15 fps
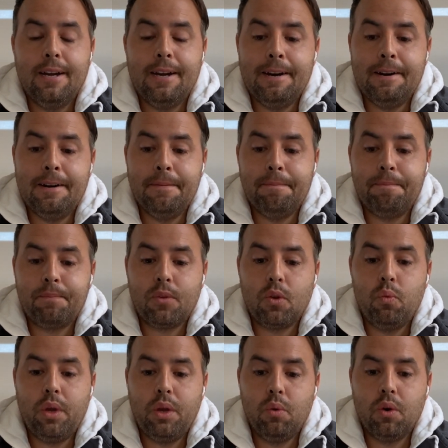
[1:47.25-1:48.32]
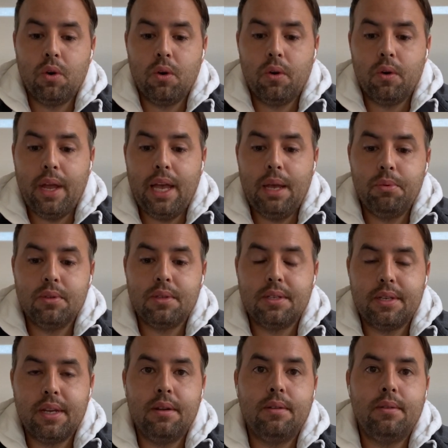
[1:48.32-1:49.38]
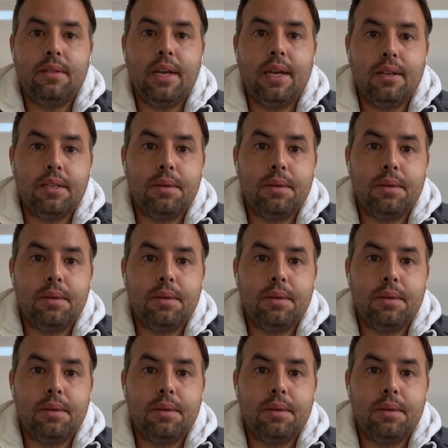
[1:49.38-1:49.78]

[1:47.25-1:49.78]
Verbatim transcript: Um, we were able to send data